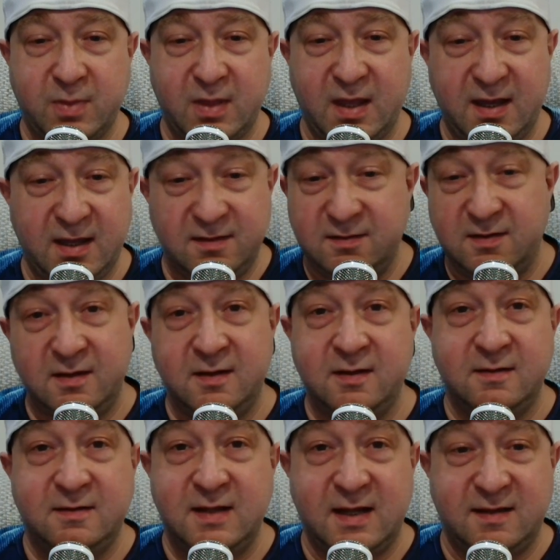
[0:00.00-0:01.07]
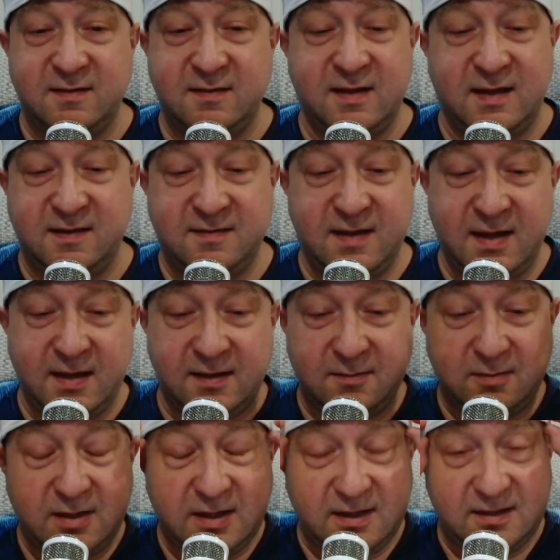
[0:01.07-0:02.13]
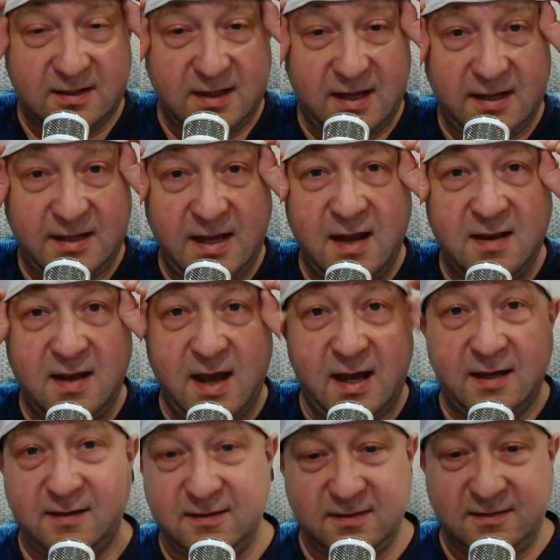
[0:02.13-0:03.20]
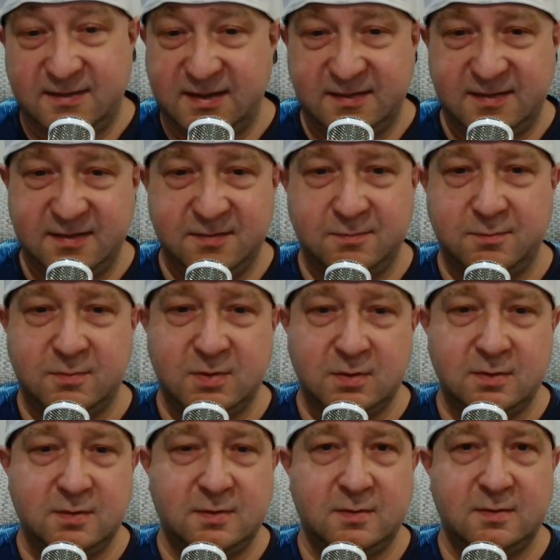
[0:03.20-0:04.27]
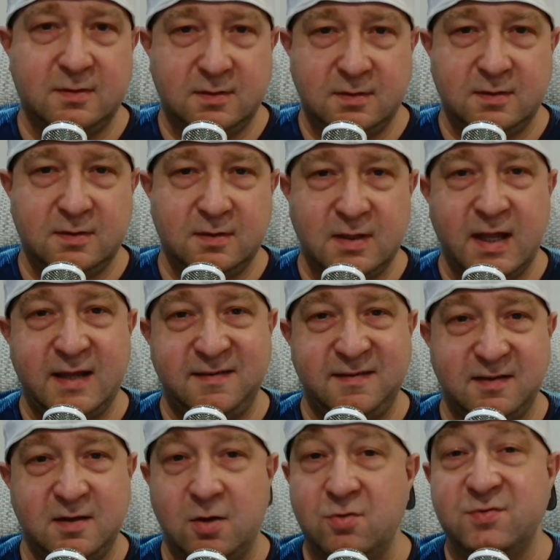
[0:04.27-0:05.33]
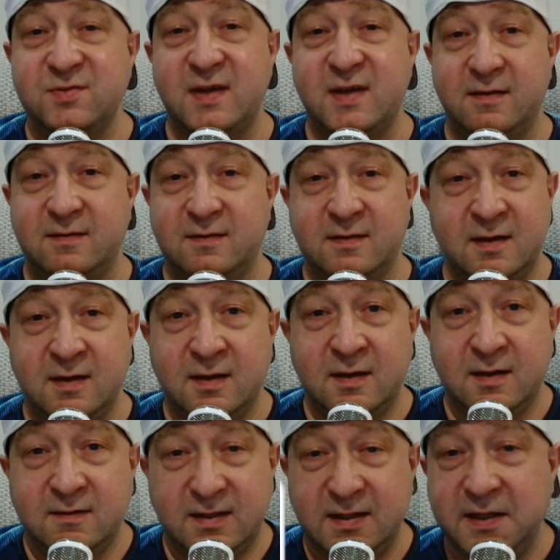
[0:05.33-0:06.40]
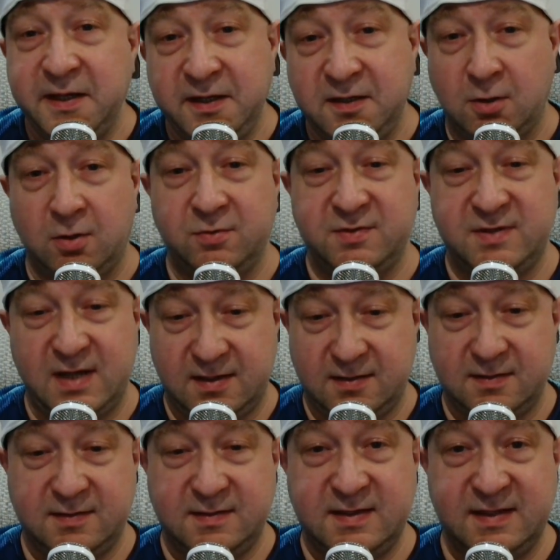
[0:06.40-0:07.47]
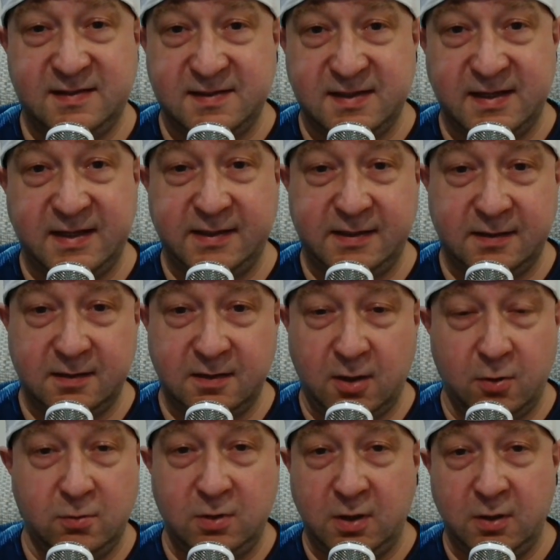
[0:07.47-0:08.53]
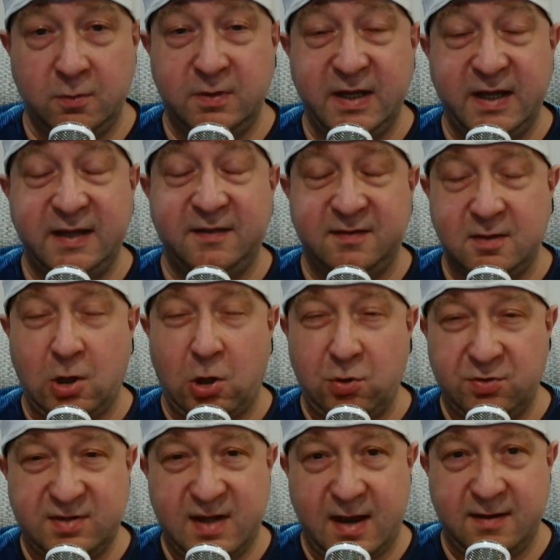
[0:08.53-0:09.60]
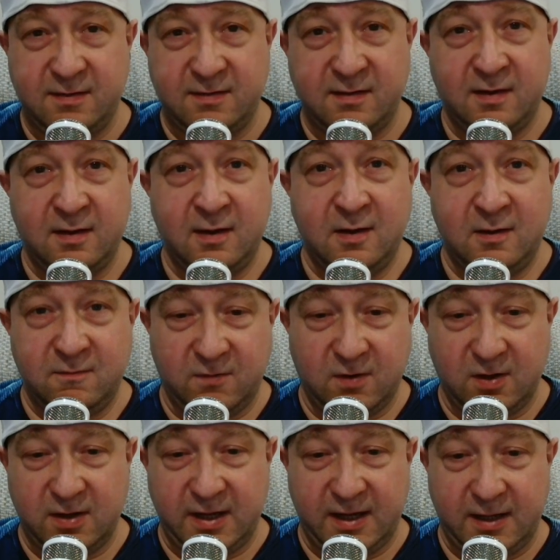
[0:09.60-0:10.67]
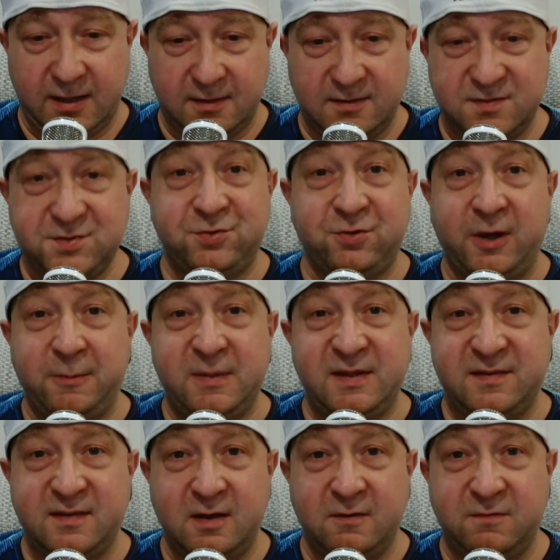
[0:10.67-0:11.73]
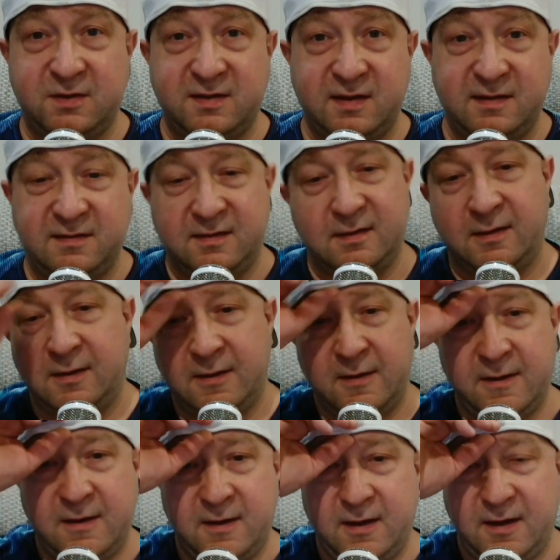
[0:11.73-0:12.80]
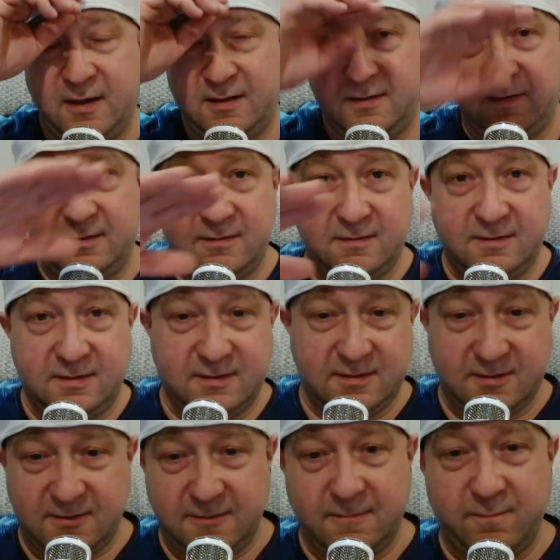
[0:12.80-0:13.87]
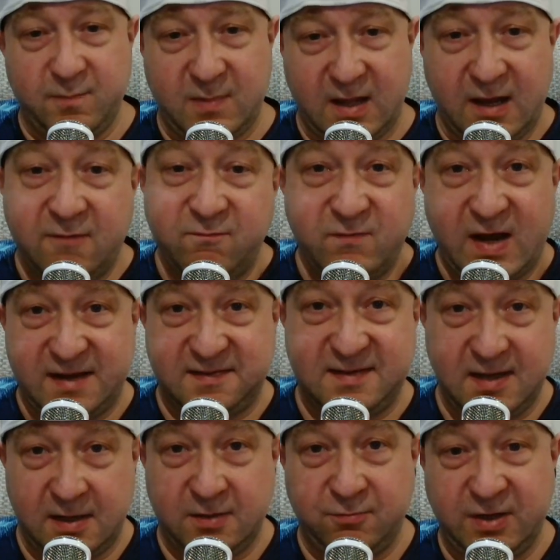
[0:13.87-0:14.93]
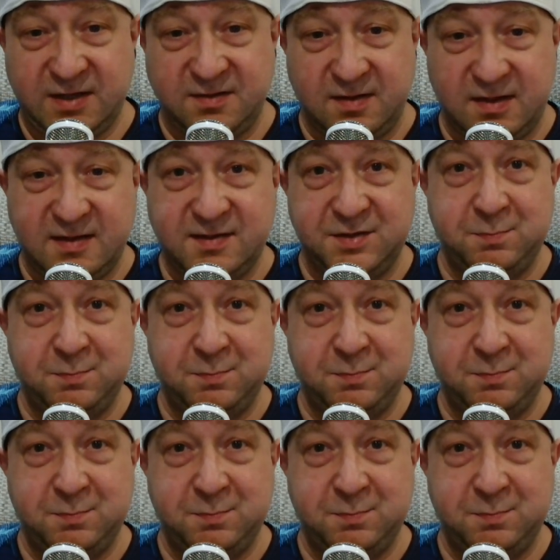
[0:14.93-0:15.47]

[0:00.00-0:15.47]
That's it. This is content. They need content. Disney, Hulu needs content for their streaming services. And that's the only reason this is